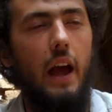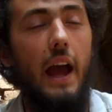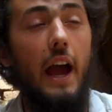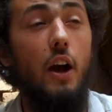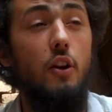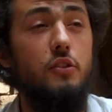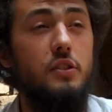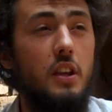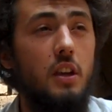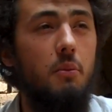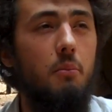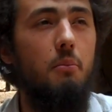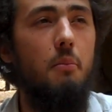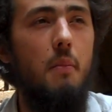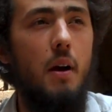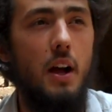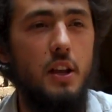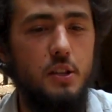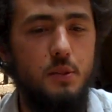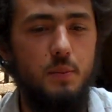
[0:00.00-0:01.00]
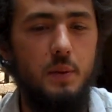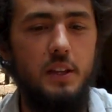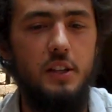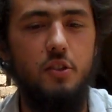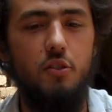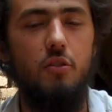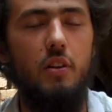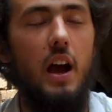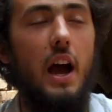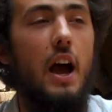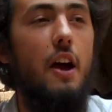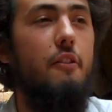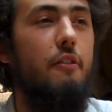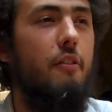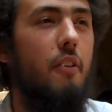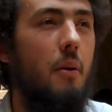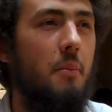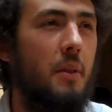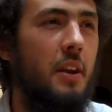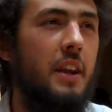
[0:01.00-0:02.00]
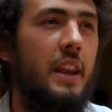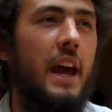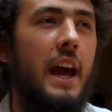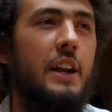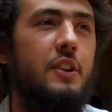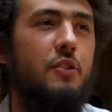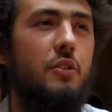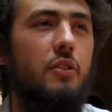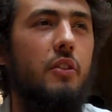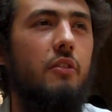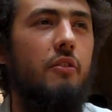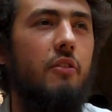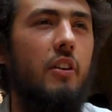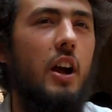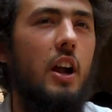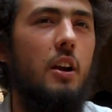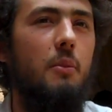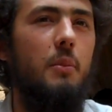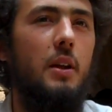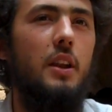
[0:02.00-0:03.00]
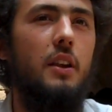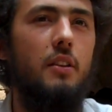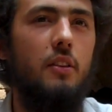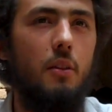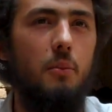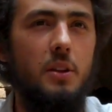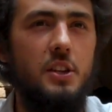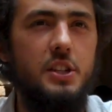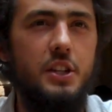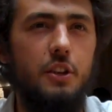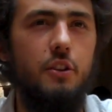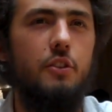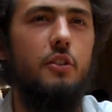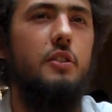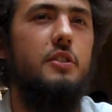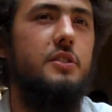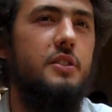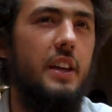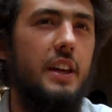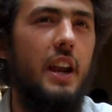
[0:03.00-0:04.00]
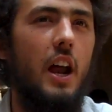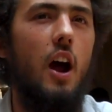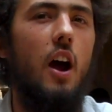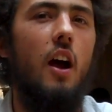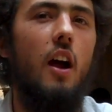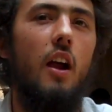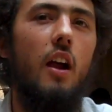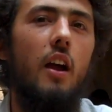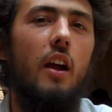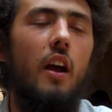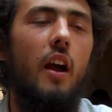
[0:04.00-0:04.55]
housing must be derived from the natural environment, the materials that are